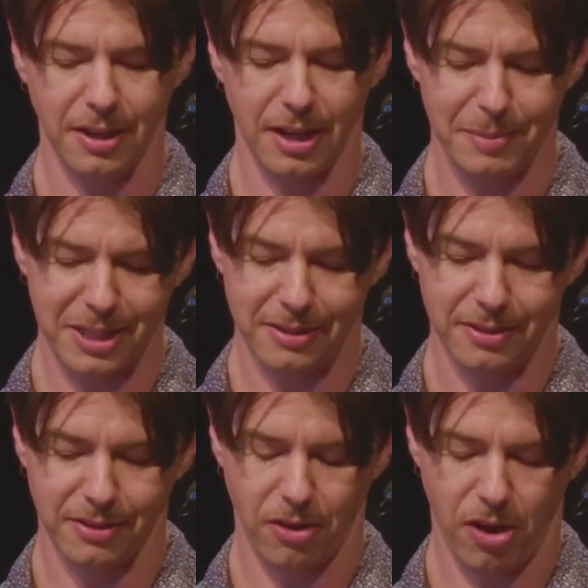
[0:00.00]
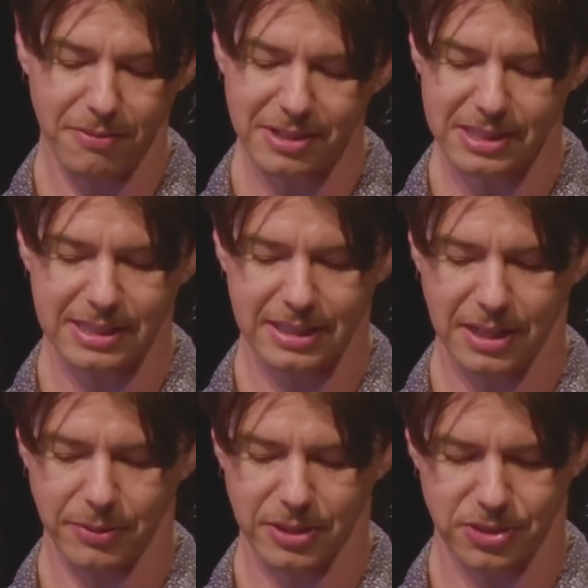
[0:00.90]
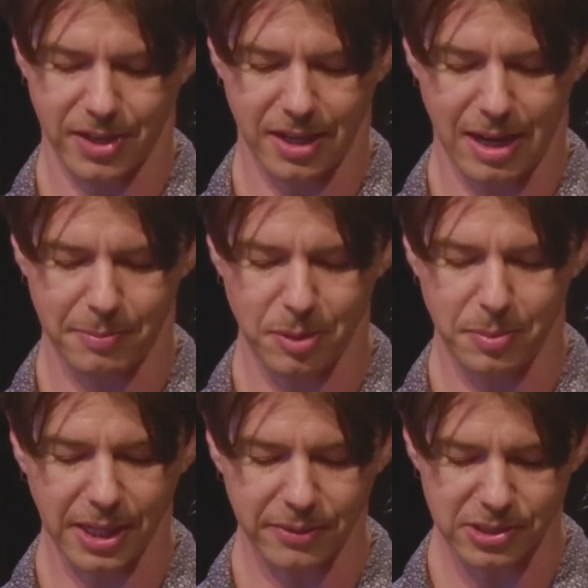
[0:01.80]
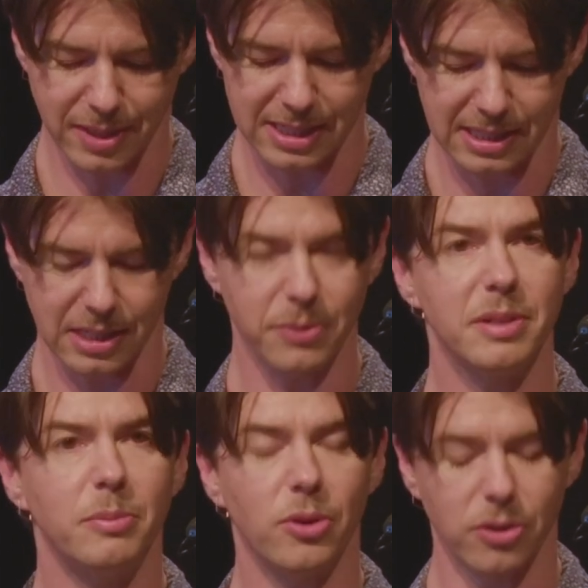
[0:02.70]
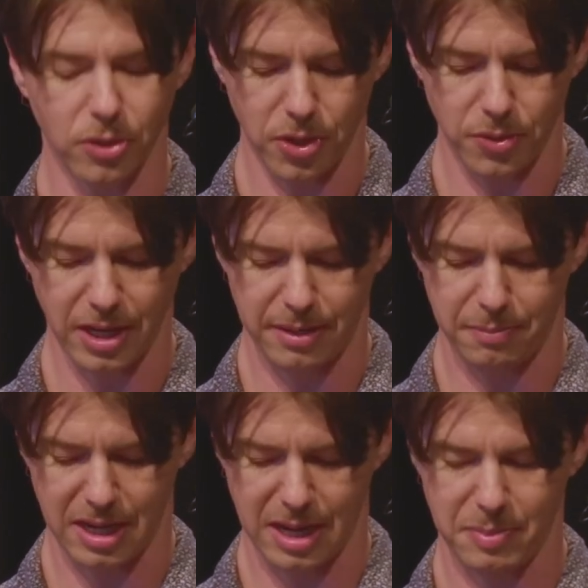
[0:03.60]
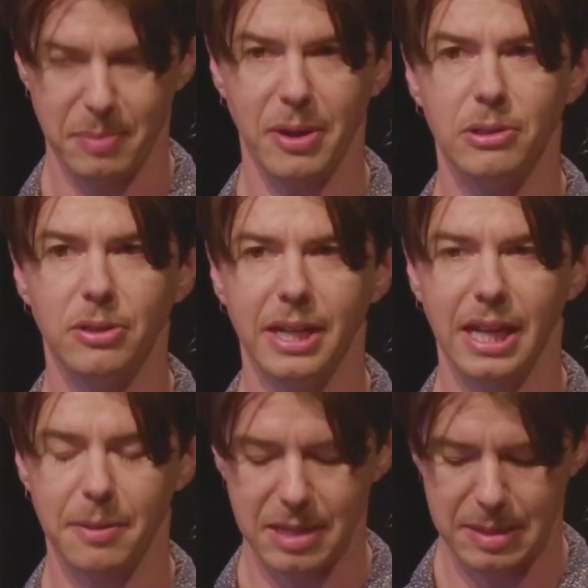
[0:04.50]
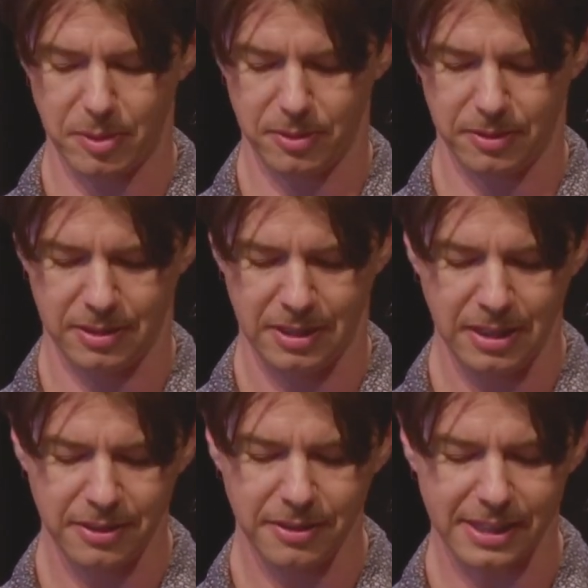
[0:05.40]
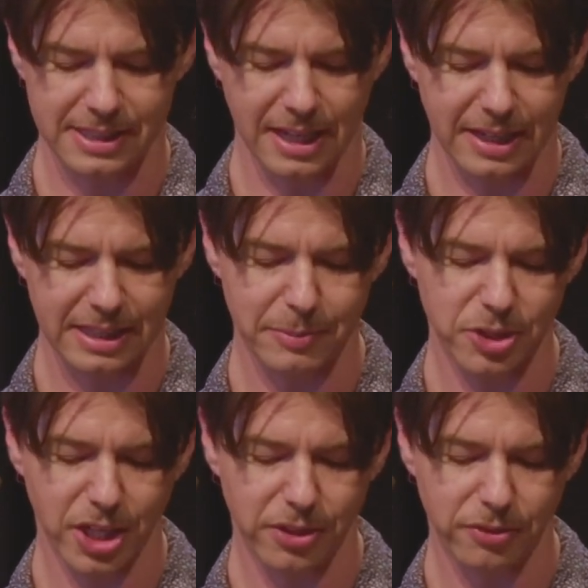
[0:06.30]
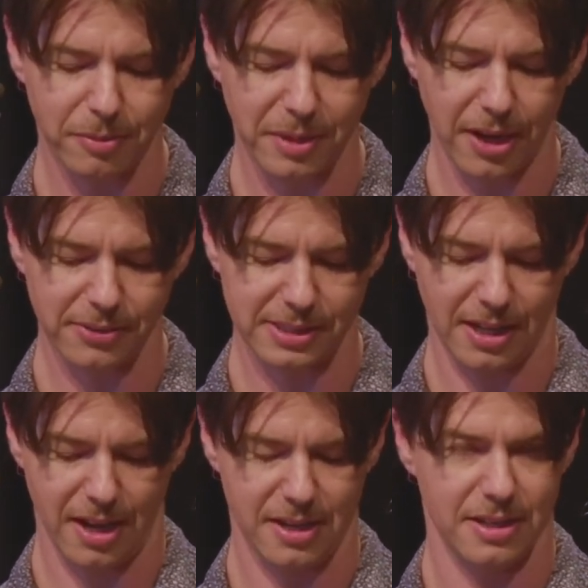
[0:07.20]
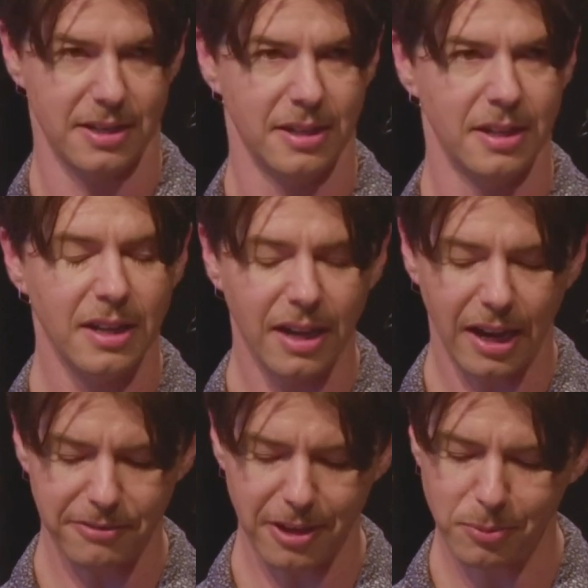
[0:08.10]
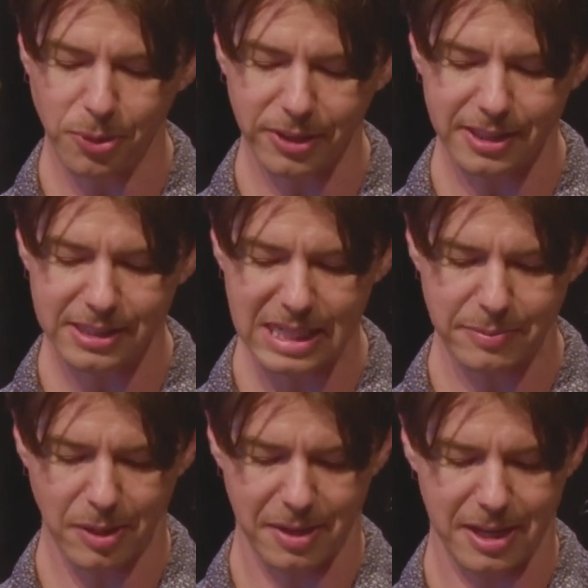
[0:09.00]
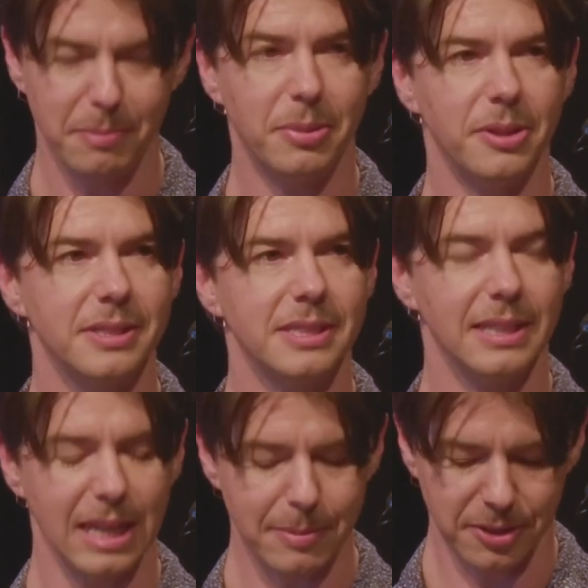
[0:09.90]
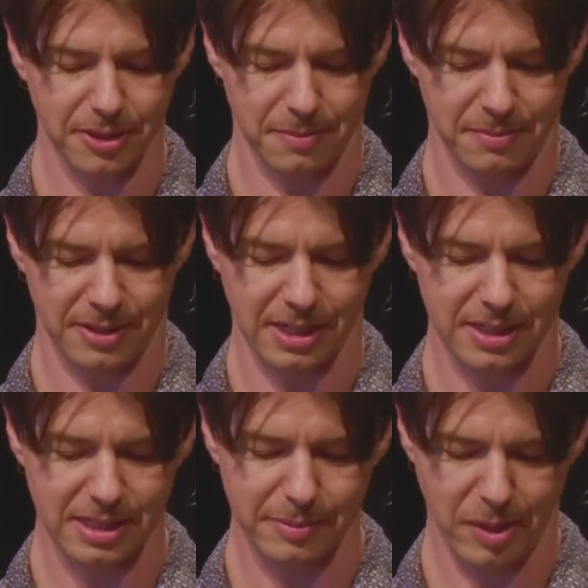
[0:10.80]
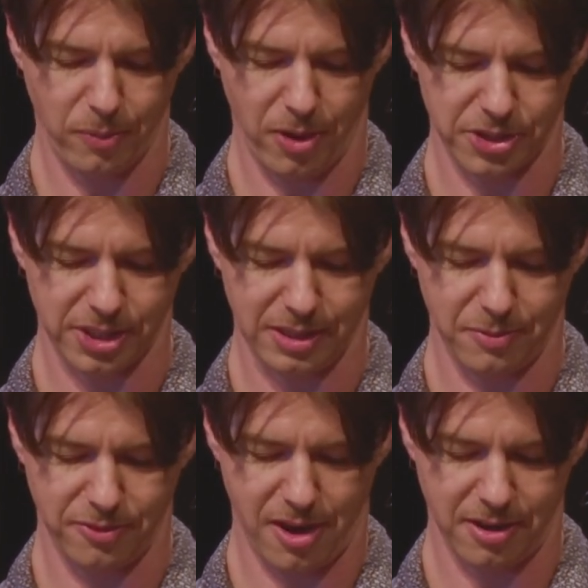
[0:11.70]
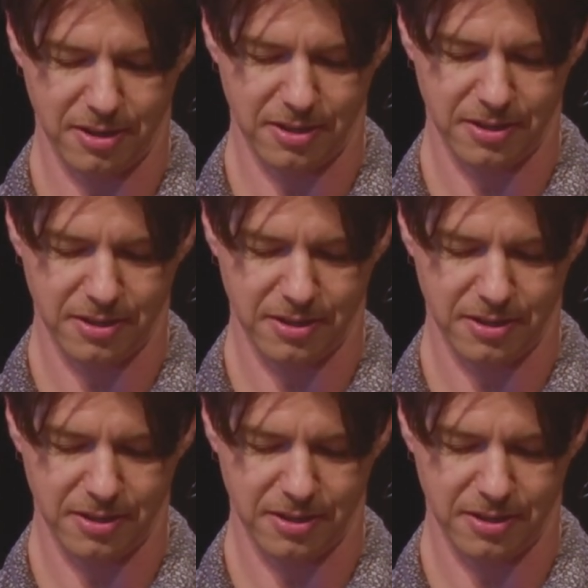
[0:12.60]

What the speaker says: I mean, obviously they were a straight couple, but I was wrestling with a moral code I'd made up about looking at people, not assigning them a gender from the outside. I felt more guilty about my impulse to label them than I did about watching them fuck.